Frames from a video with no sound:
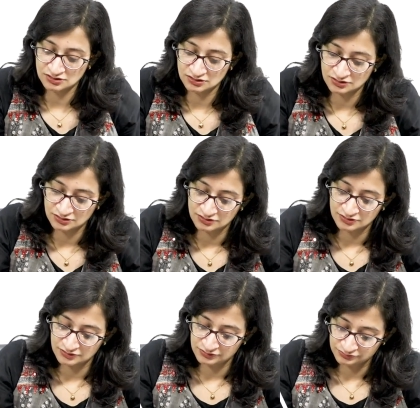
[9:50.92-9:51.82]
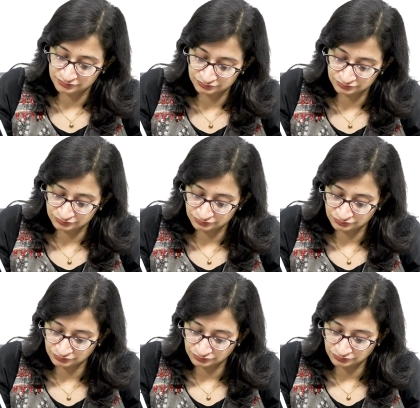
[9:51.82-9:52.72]

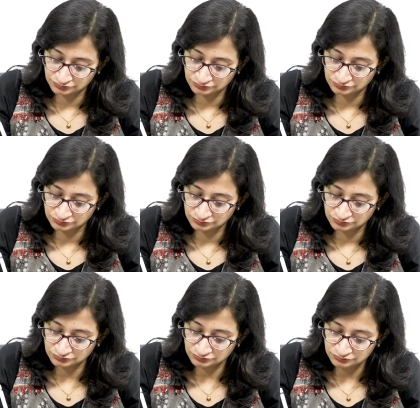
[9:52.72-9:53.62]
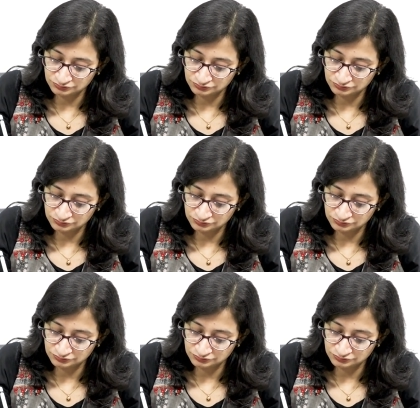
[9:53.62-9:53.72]
[no speech]